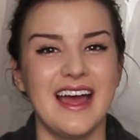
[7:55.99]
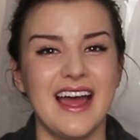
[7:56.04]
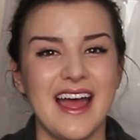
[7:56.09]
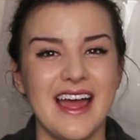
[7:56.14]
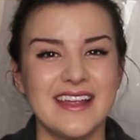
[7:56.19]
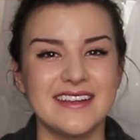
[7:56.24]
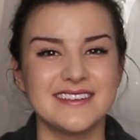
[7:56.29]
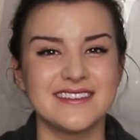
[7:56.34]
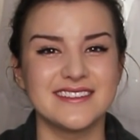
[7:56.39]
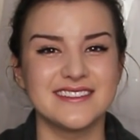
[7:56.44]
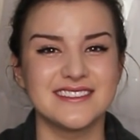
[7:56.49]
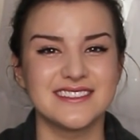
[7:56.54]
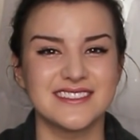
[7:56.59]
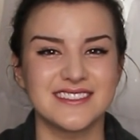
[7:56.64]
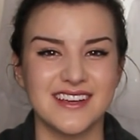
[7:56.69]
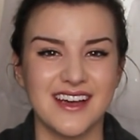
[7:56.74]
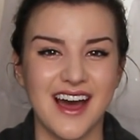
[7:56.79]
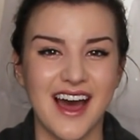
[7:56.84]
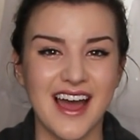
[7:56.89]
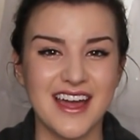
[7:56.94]

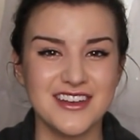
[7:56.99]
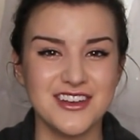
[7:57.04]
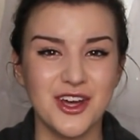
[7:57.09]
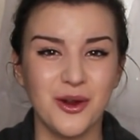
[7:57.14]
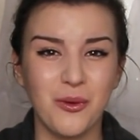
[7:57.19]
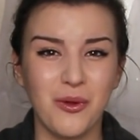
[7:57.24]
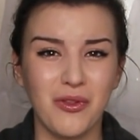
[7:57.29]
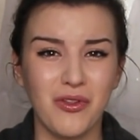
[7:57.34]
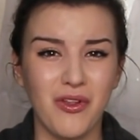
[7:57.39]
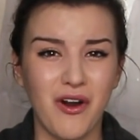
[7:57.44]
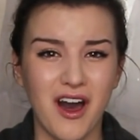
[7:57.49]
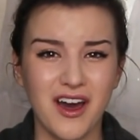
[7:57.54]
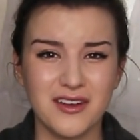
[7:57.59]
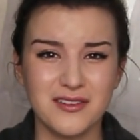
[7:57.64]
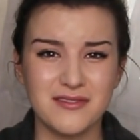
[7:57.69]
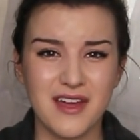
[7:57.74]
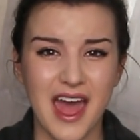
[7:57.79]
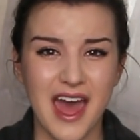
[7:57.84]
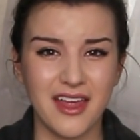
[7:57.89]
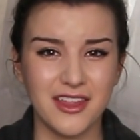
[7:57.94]
And I know a lot
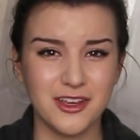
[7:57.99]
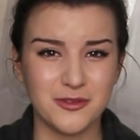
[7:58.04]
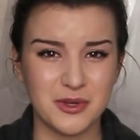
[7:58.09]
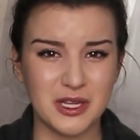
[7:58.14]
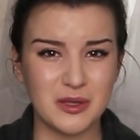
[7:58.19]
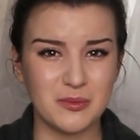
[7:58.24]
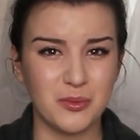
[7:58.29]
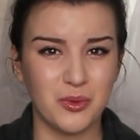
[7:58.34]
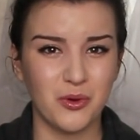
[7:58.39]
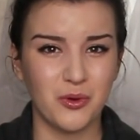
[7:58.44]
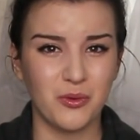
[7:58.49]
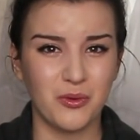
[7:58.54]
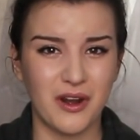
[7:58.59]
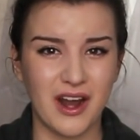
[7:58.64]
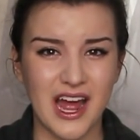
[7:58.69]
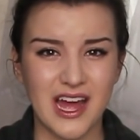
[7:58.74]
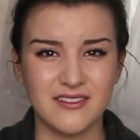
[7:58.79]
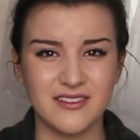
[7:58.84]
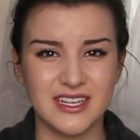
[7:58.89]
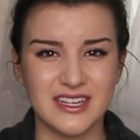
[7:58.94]
of other people were
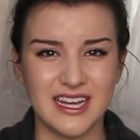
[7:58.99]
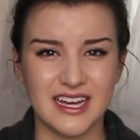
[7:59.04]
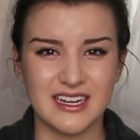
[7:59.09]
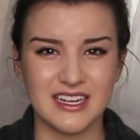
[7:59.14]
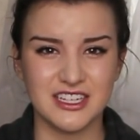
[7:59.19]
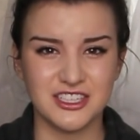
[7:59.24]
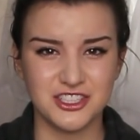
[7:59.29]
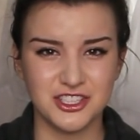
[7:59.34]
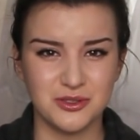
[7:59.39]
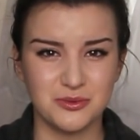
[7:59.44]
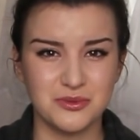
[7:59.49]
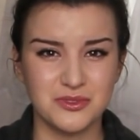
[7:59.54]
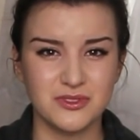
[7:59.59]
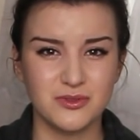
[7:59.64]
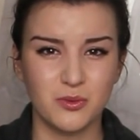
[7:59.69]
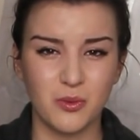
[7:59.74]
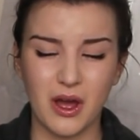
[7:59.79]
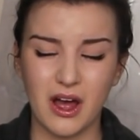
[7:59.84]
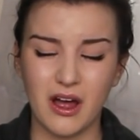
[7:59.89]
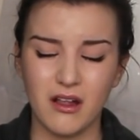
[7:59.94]
having that issue
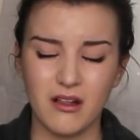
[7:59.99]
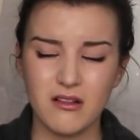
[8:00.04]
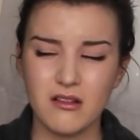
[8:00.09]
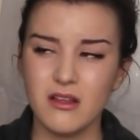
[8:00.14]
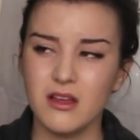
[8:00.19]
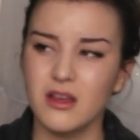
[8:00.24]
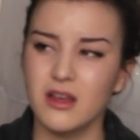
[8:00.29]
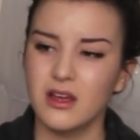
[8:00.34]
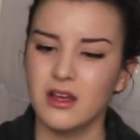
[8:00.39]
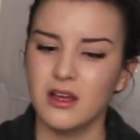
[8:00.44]
as well.